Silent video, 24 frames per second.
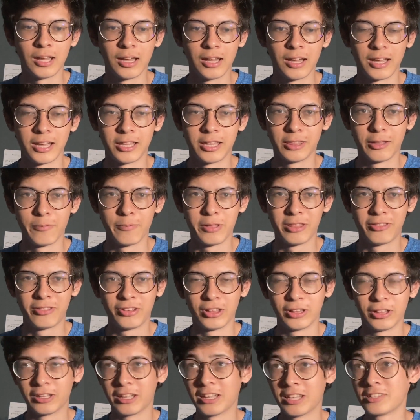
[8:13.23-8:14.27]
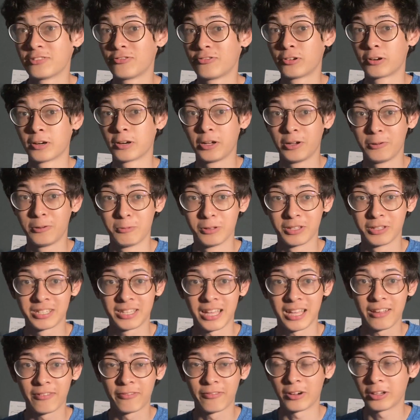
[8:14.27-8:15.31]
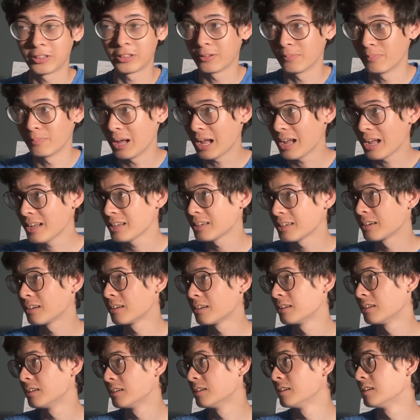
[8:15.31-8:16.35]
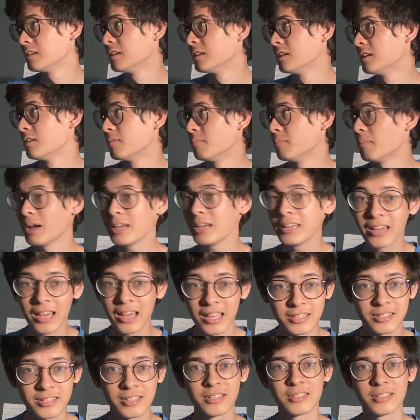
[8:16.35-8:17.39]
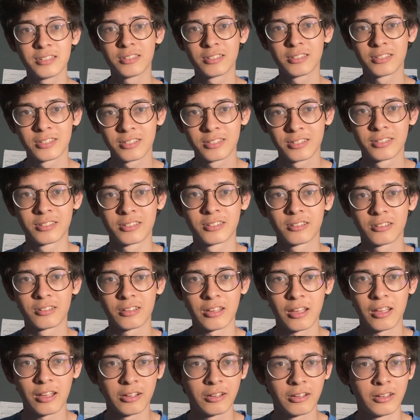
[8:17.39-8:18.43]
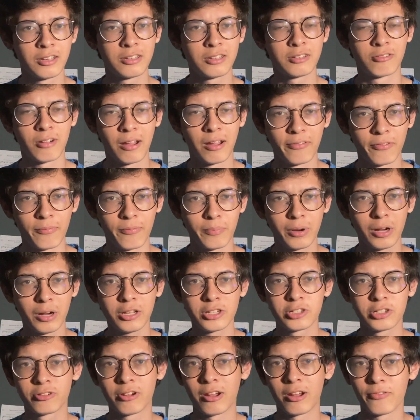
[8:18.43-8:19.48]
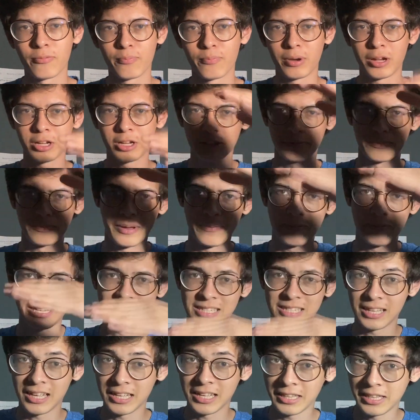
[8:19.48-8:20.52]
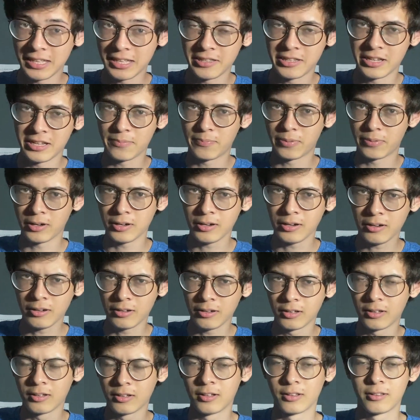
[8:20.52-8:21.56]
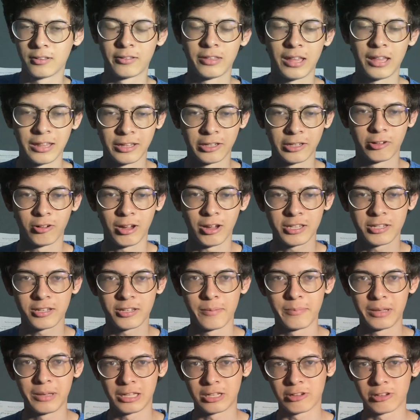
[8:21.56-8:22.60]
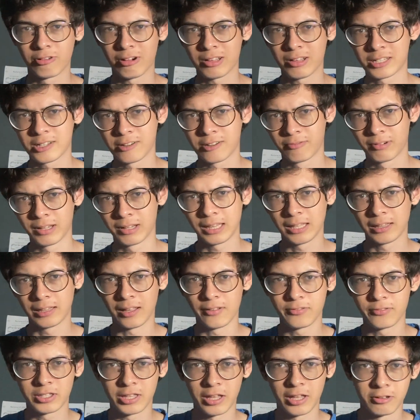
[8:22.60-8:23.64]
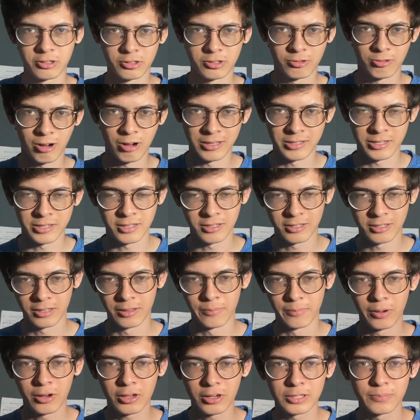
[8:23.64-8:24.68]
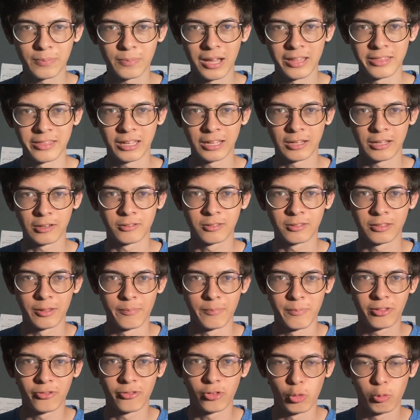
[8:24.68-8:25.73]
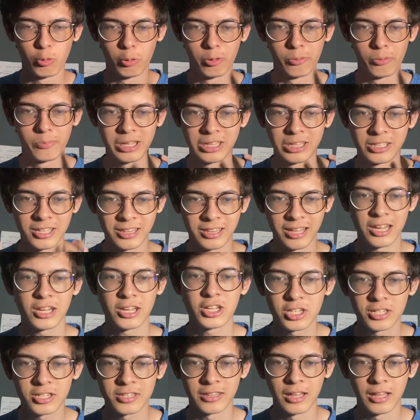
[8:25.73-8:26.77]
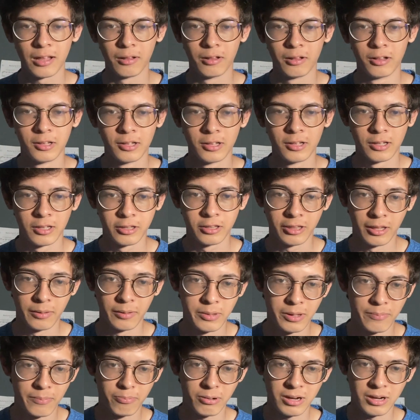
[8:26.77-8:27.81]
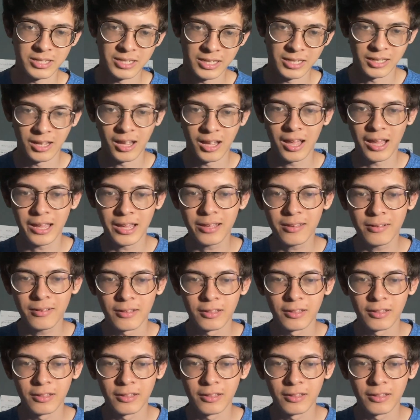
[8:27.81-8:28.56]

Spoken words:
in the midfield. As for who will stay further back, my guess is Gravenberch. Gravenberch maybe slightly deeper than Goretzka, because Goretzka really loves those runs into the box, but I think the midfield will be tenacious. They'll be pressing high.